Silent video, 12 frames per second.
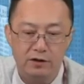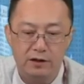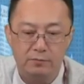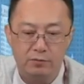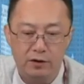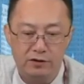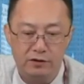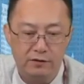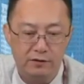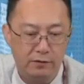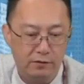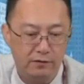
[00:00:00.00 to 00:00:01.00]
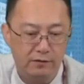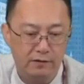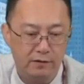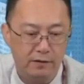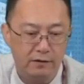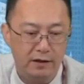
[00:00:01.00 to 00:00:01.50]
impressive.
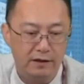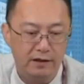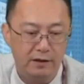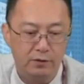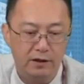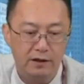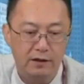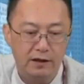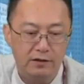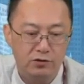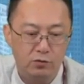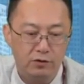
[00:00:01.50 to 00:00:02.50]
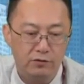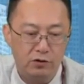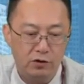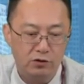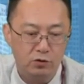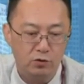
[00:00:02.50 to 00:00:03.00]
This company, Intuitive
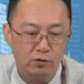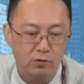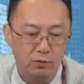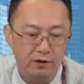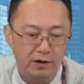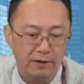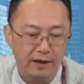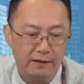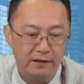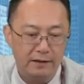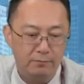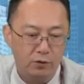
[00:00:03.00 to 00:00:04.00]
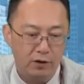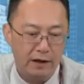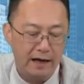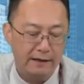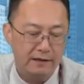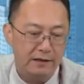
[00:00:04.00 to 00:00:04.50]
Surgical, went up
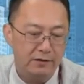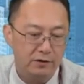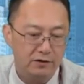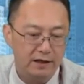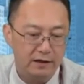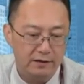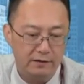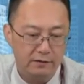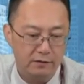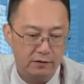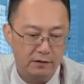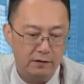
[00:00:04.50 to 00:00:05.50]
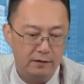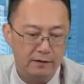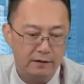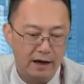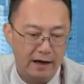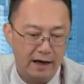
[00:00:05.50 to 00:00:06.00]
18.86%.
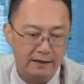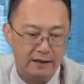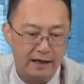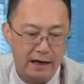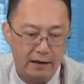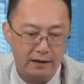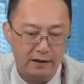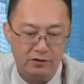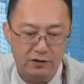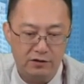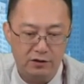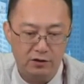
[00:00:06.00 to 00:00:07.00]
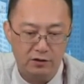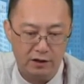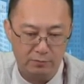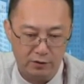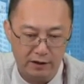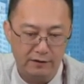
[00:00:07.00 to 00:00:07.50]
Like I said, it's just a good
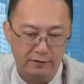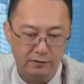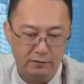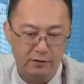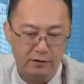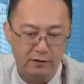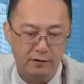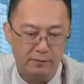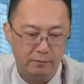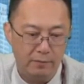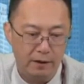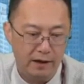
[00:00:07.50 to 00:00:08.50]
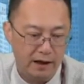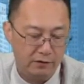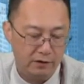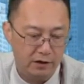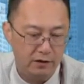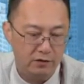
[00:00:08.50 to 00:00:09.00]
company. Maybe
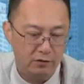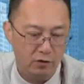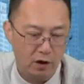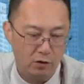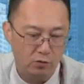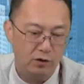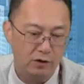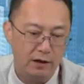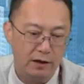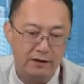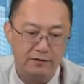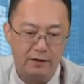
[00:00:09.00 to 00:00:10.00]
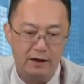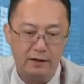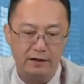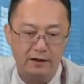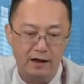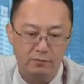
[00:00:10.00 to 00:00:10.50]
after years of hard work, it's
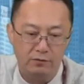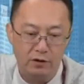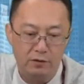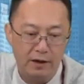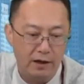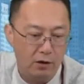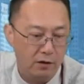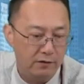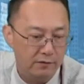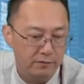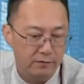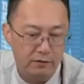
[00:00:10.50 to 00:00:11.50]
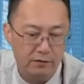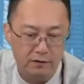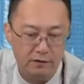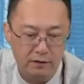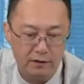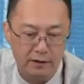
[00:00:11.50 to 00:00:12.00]
finally time for their payoff.
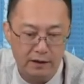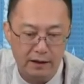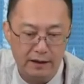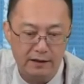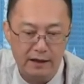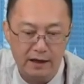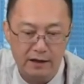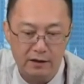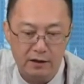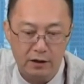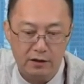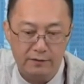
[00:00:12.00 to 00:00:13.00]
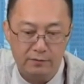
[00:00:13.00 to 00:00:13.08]
And then, on